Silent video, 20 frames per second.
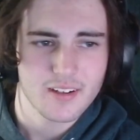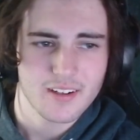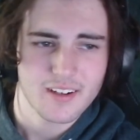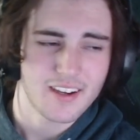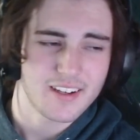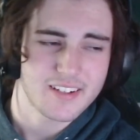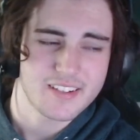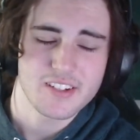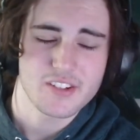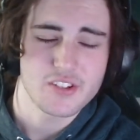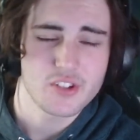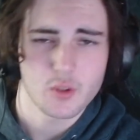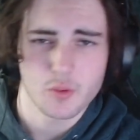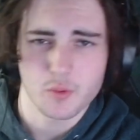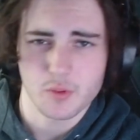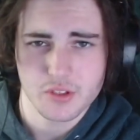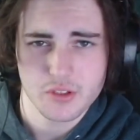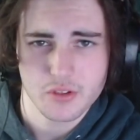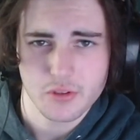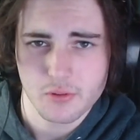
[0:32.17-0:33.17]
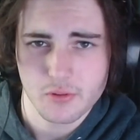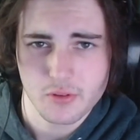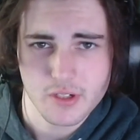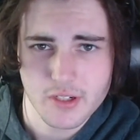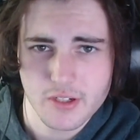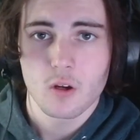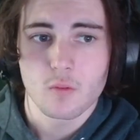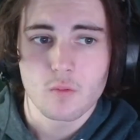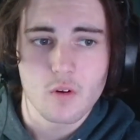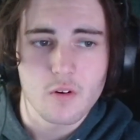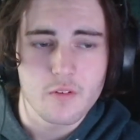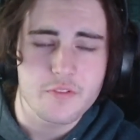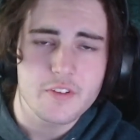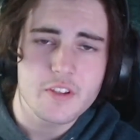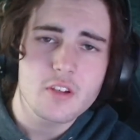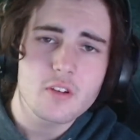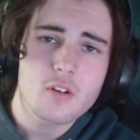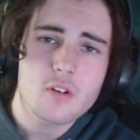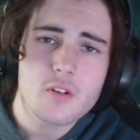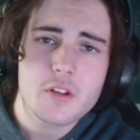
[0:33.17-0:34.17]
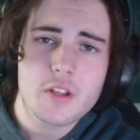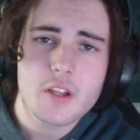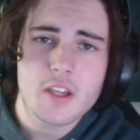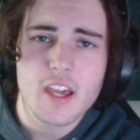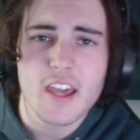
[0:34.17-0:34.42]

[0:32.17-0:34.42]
Gosh, that joke was so cringe. Revealed